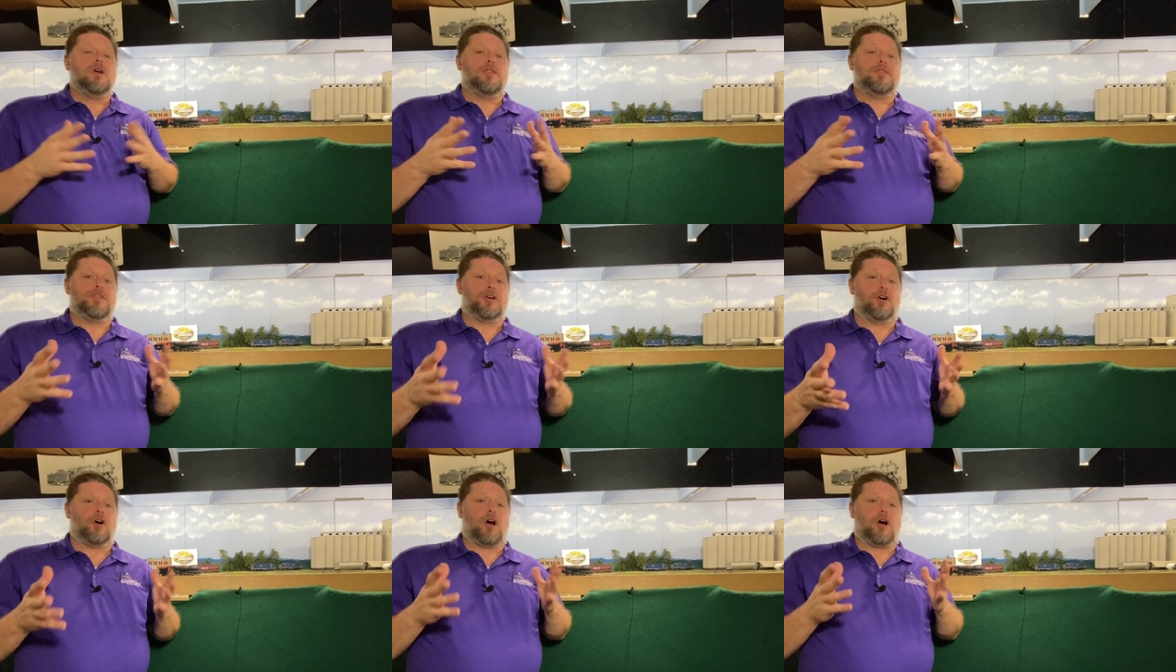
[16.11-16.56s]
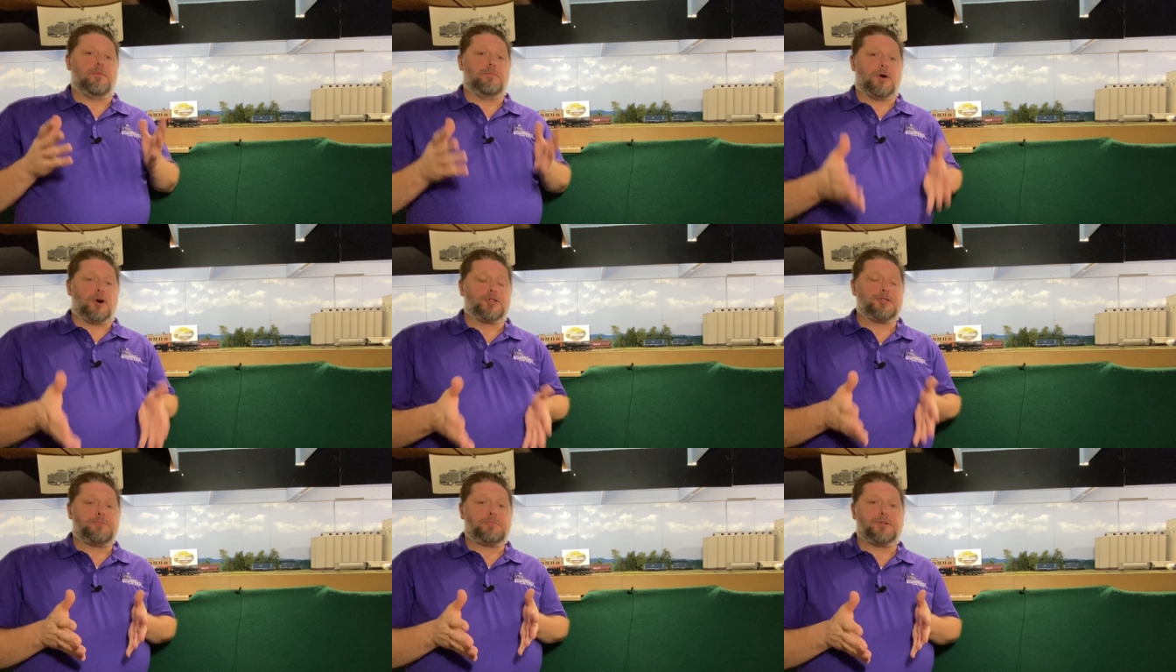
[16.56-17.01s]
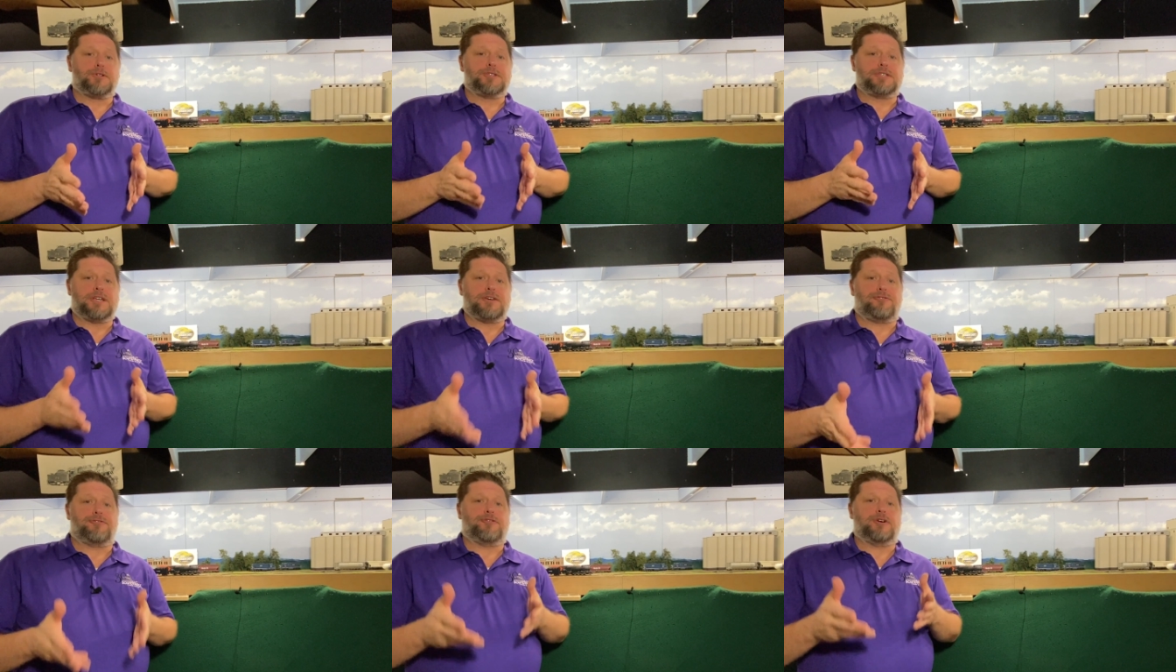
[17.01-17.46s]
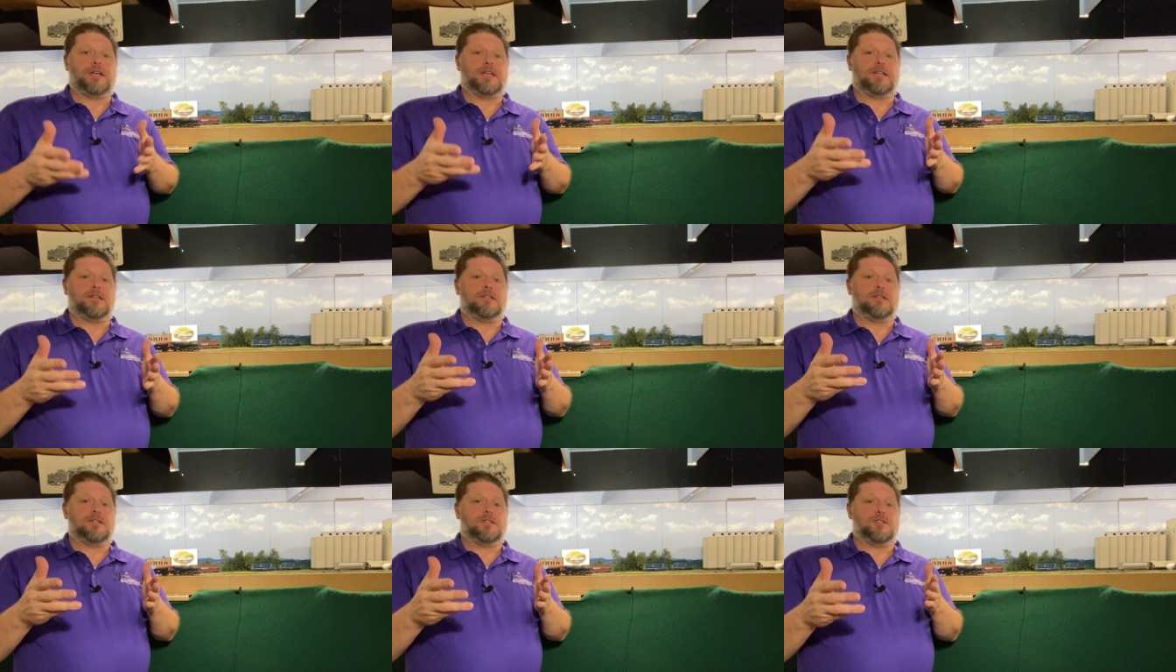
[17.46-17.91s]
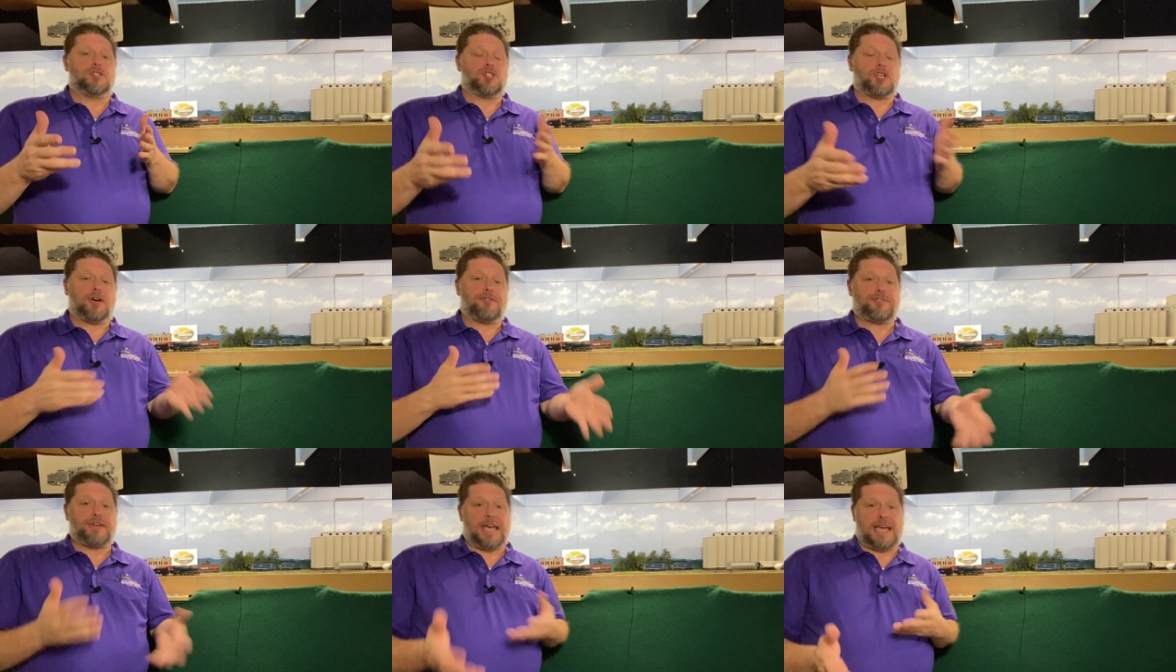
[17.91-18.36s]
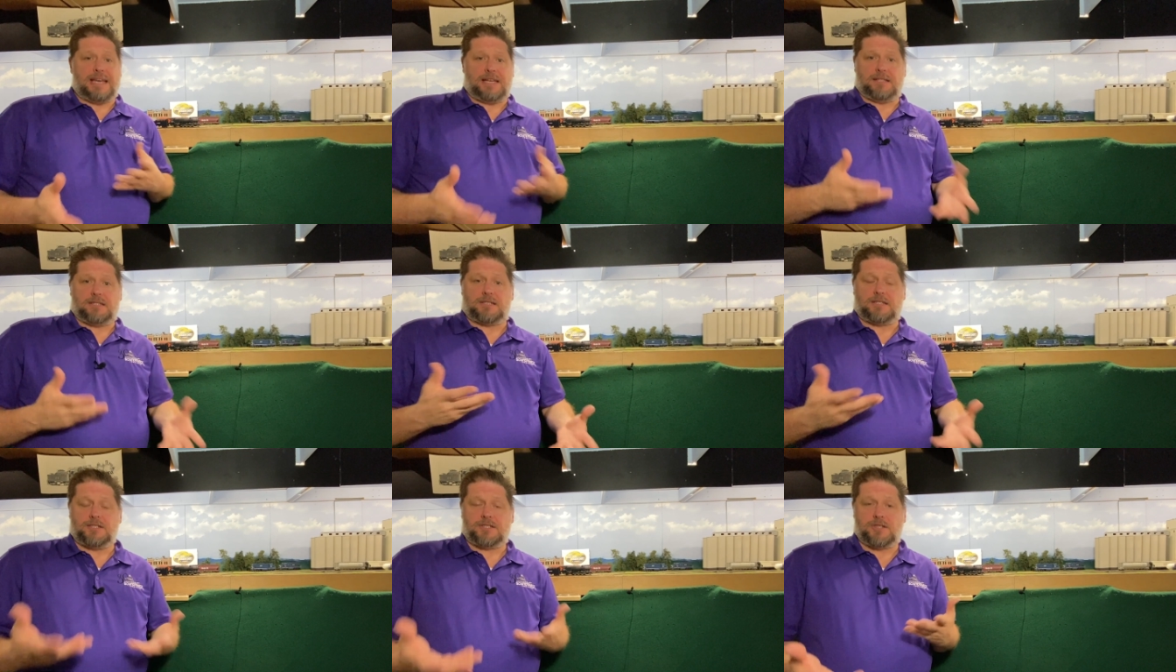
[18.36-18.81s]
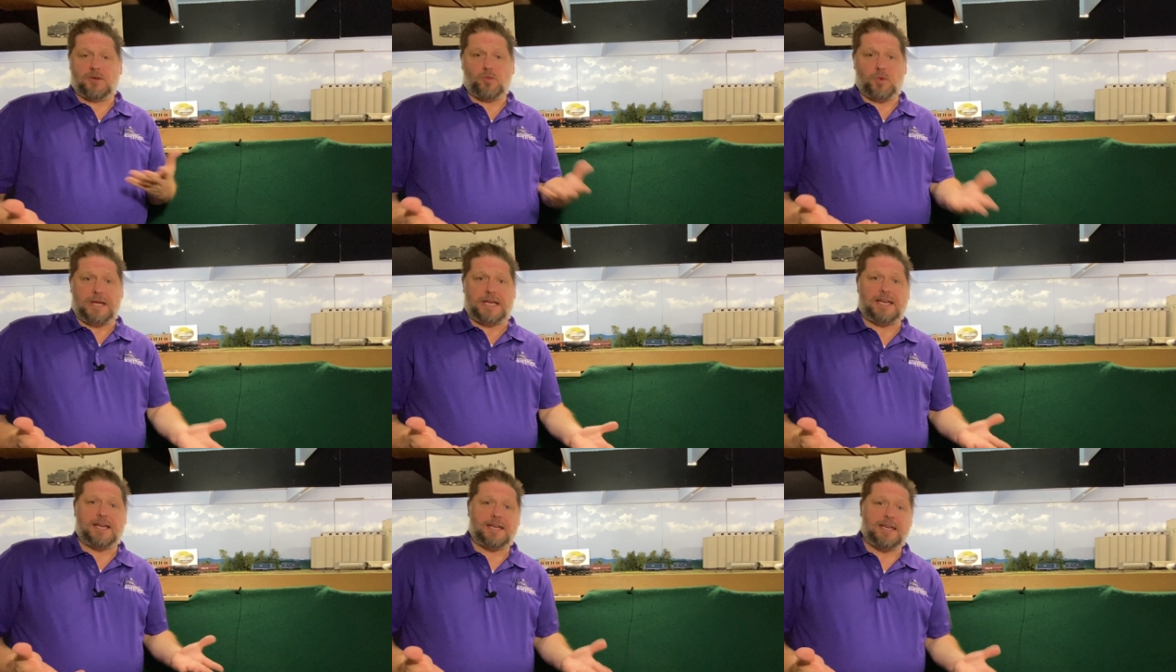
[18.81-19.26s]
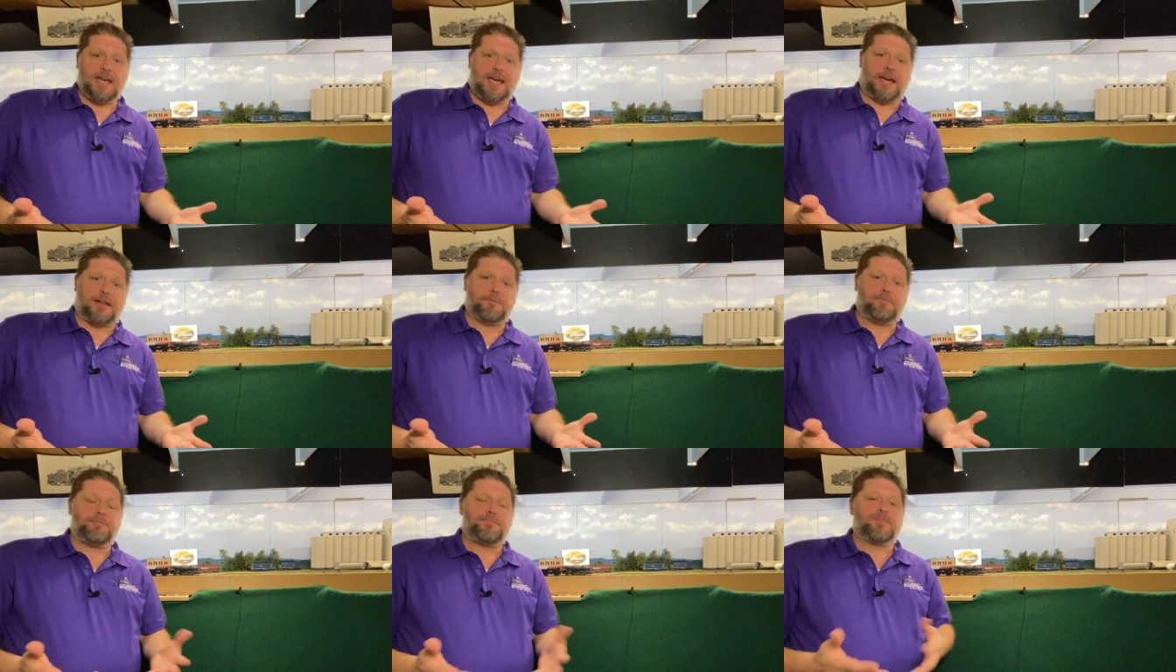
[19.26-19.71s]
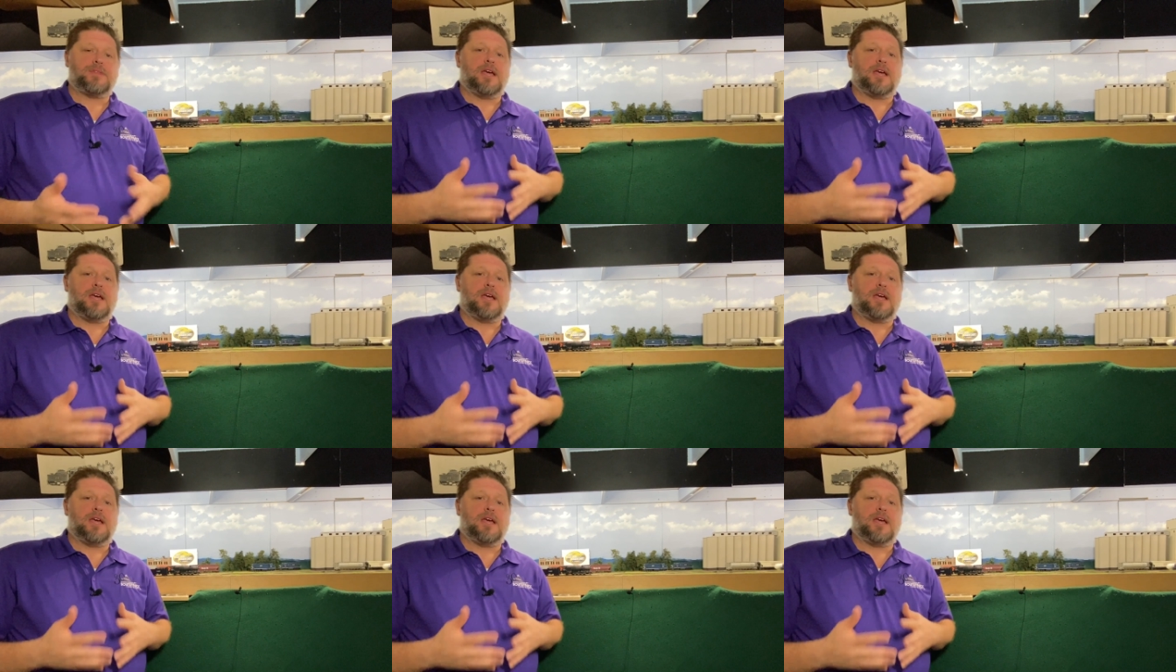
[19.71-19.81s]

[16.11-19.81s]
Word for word: there are multiple different chuff cadences that we can get.